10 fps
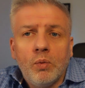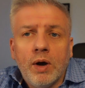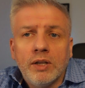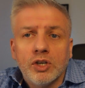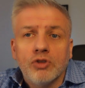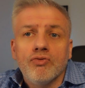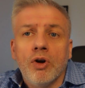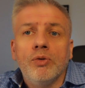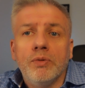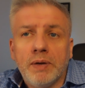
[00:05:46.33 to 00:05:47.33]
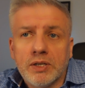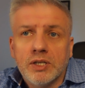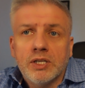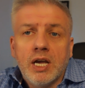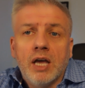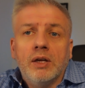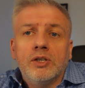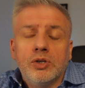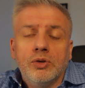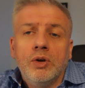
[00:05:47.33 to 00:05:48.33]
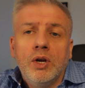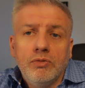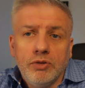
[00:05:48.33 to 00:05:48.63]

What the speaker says: One, to grow the business; the other, to